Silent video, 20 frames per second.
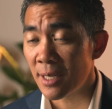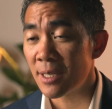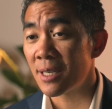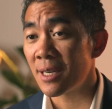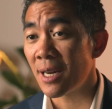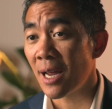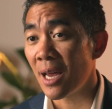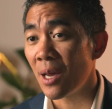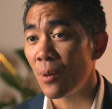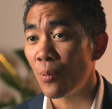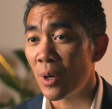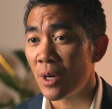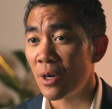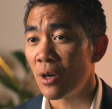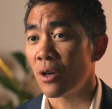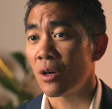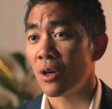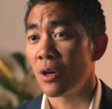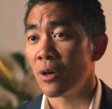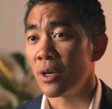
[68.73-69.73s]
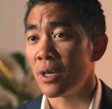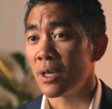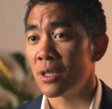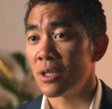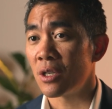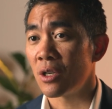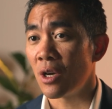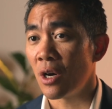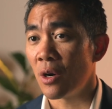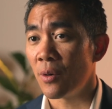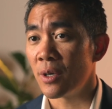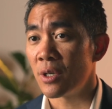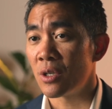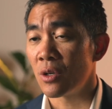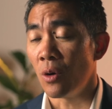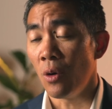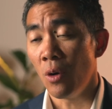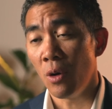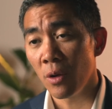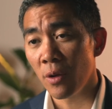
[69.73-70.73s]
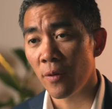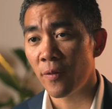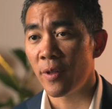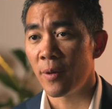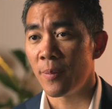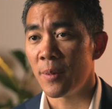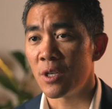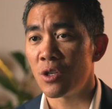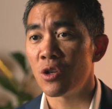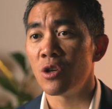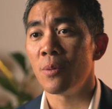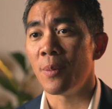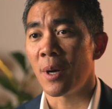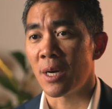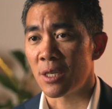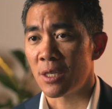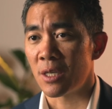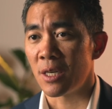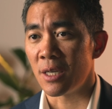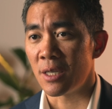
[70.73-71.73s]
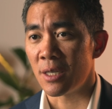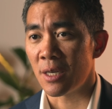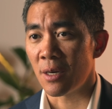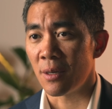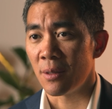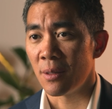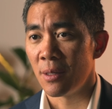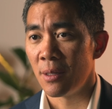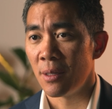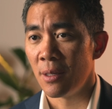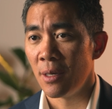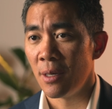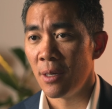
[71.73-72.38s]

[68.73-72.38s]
and today we're not going to go into all of them in too much detail.